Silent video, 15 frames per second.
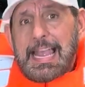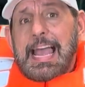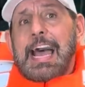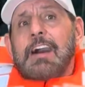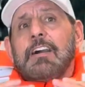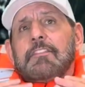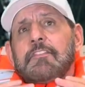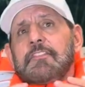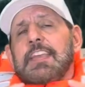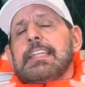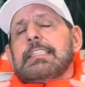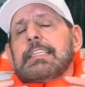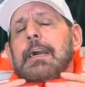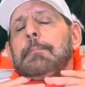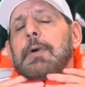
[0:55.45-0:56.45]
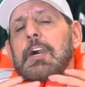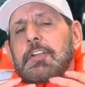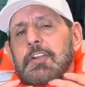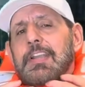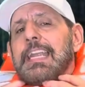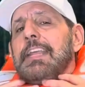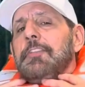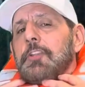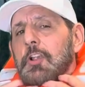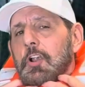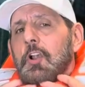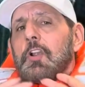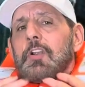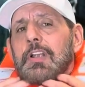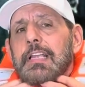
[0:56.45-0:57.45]
how it fits up underneath
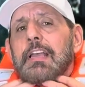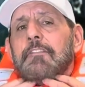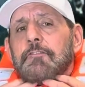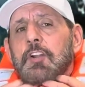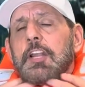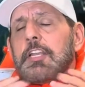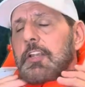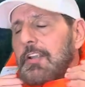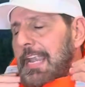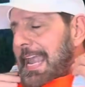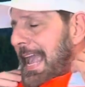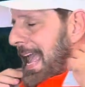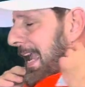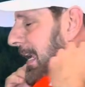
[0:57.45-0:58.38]
your front of your neck,